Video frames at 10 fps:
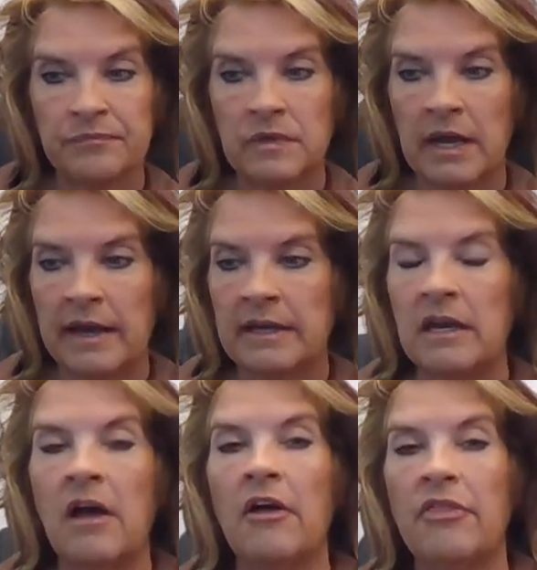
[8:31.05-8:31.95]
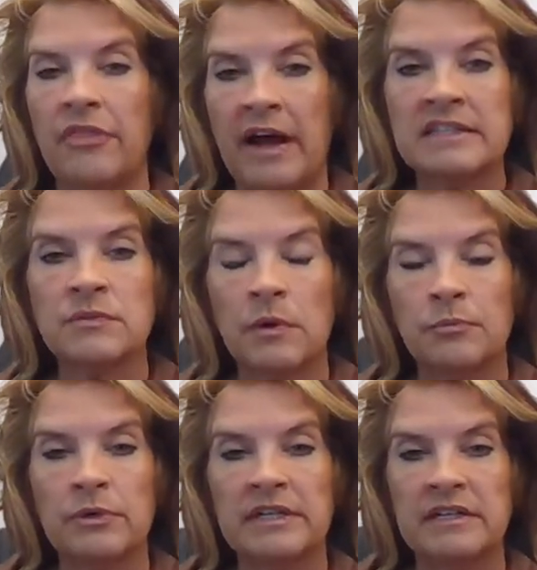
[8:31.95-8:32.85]
Okay, that's what
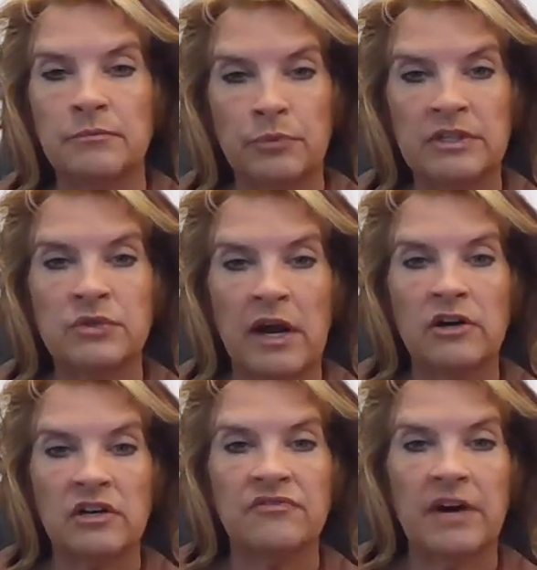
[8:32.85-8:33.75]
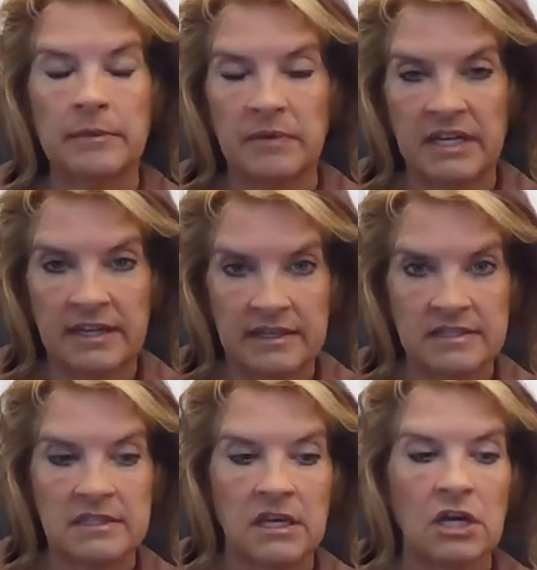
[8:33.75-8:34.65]
pre-trial confinement
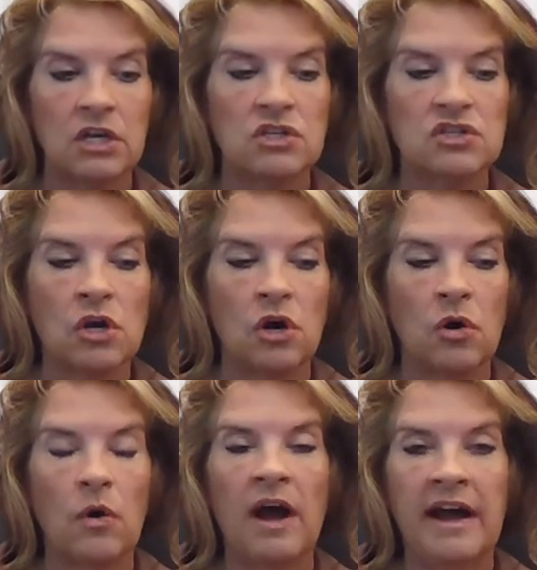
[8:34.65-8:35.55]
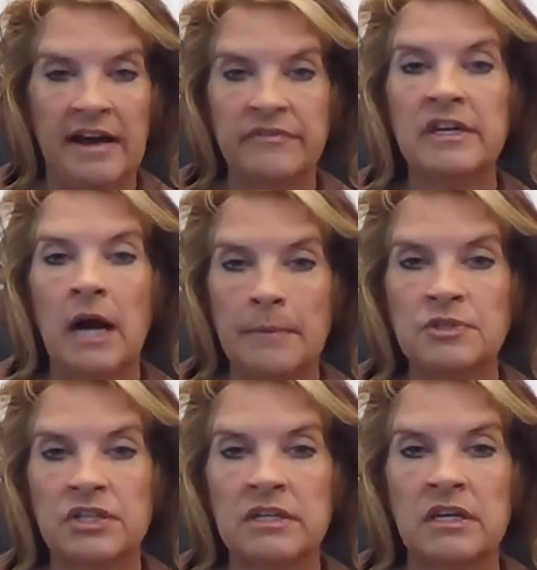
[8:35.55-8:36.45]
is. So I have the
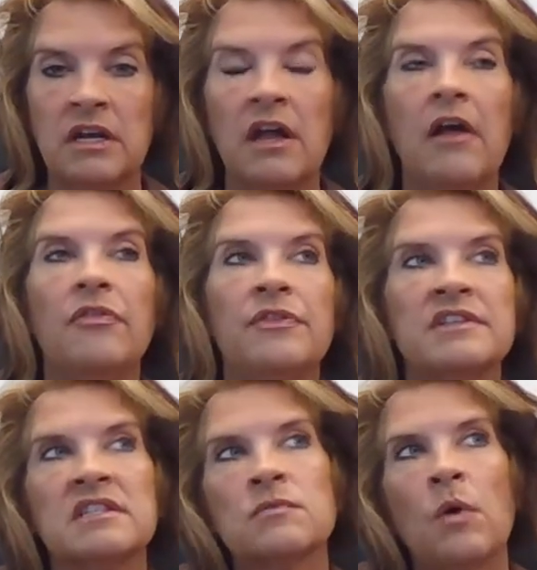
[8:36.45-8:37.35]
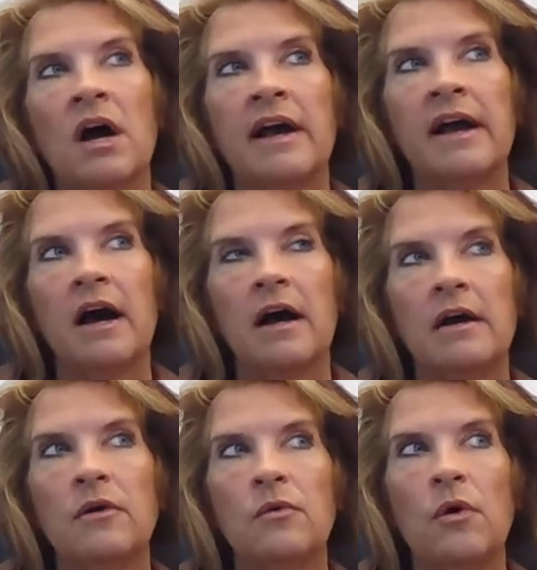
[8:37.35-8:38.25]
option. This is why
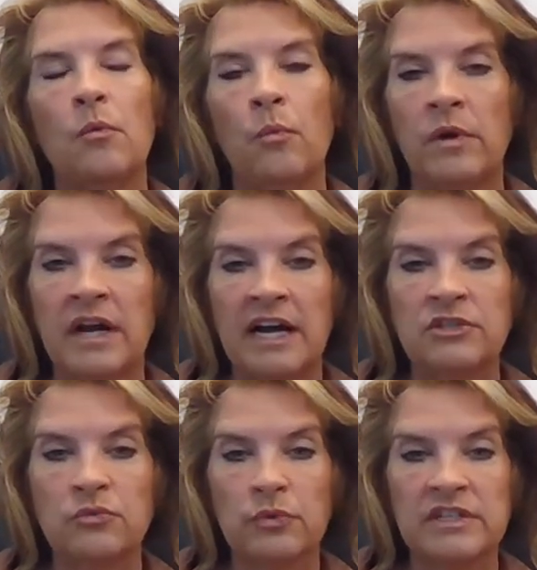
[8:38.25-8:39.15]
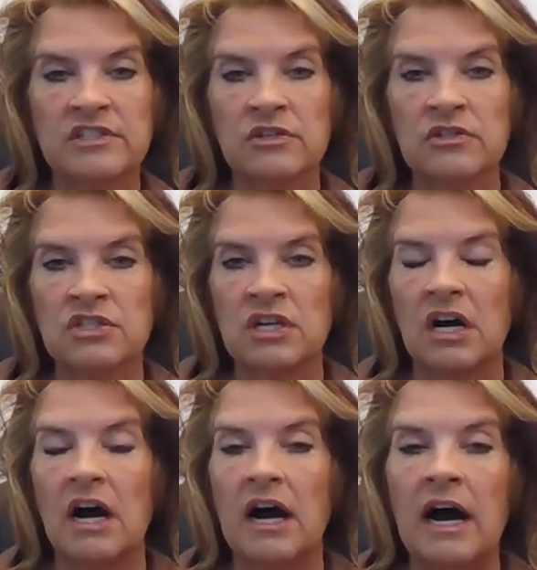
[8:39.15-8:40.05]
when I do research,
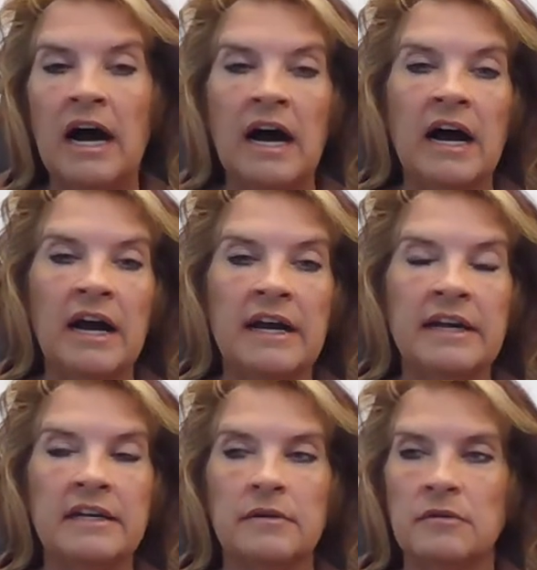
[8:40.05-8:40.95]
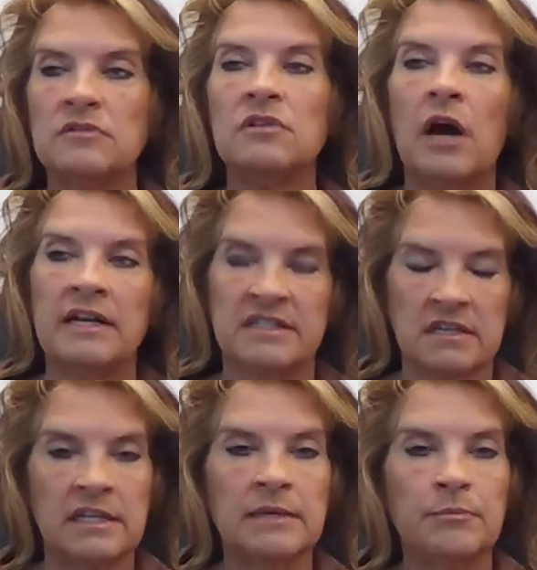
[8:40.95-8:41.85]
I
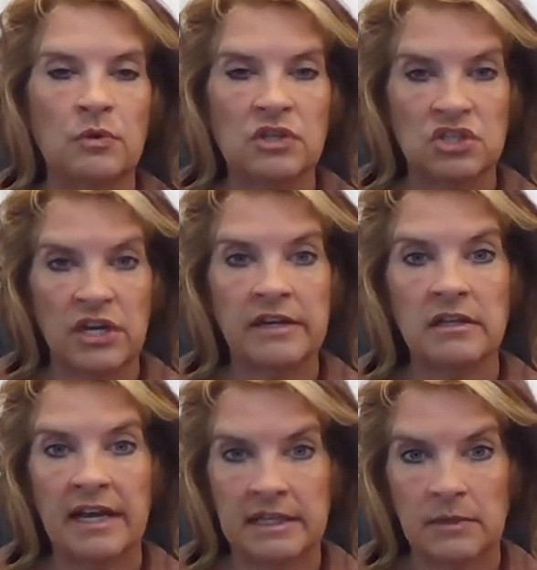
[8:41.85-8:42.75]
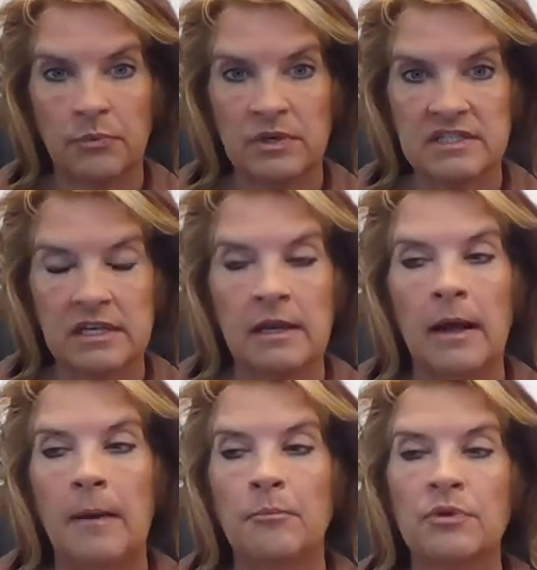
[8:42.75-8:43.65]
study in both the jail and the prison.
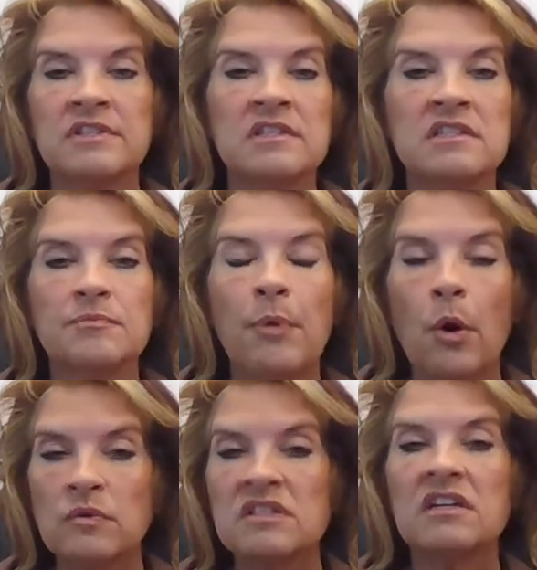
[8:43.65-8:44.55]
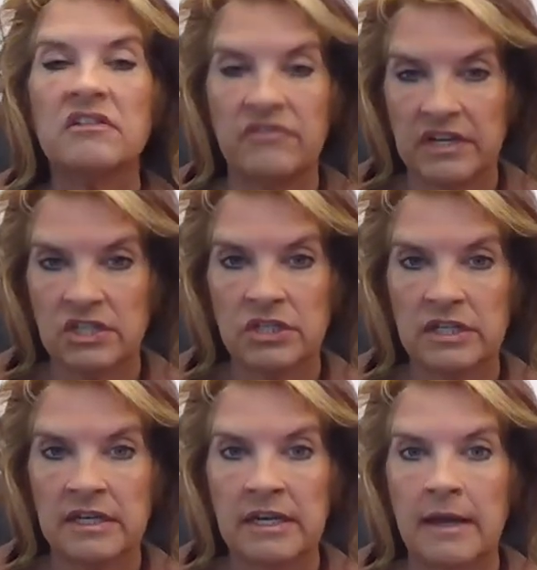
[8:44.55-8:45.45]
Prison is
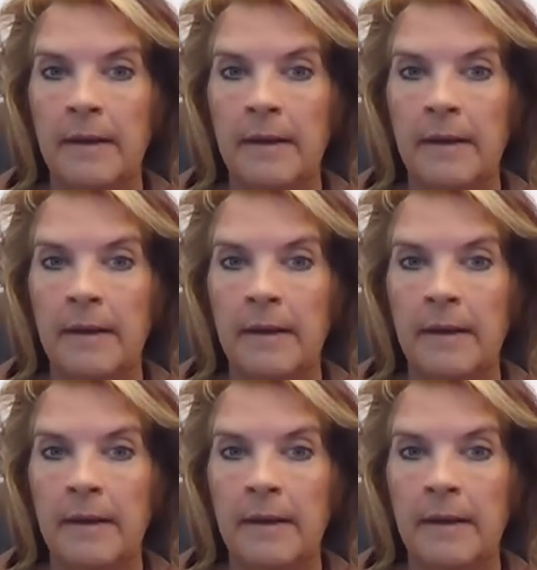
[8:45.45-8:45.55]
post-conviction,